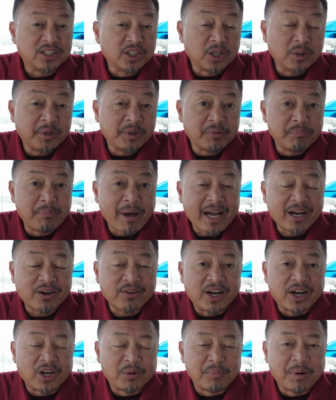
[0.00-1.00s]
a little bit of
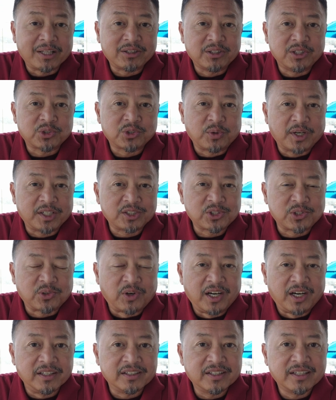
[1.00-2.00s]
background about this
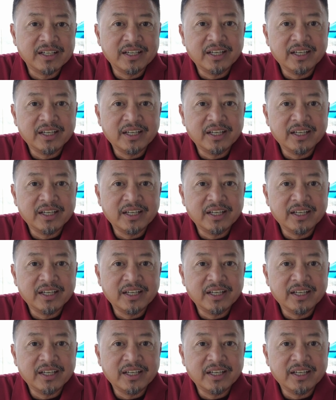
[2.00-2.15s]
restaurant.